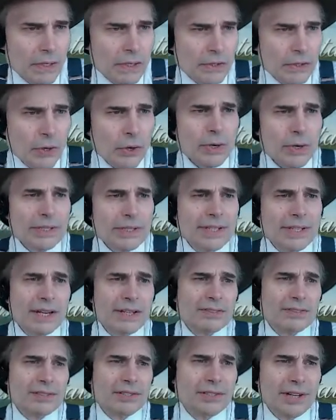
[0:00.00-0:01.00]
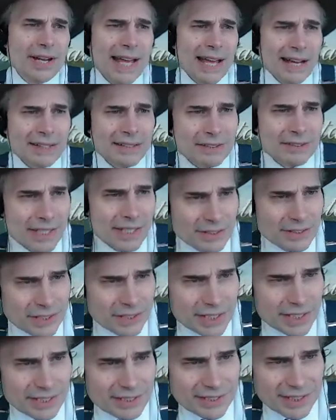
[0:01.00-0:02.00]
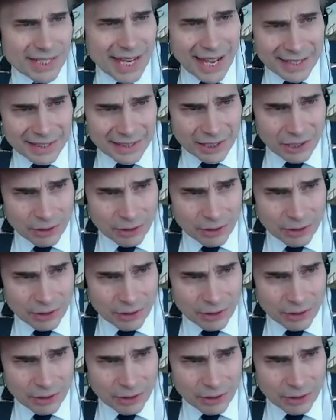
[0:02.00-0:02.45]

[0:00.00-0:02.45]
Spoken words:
Nora tells her ex that she is not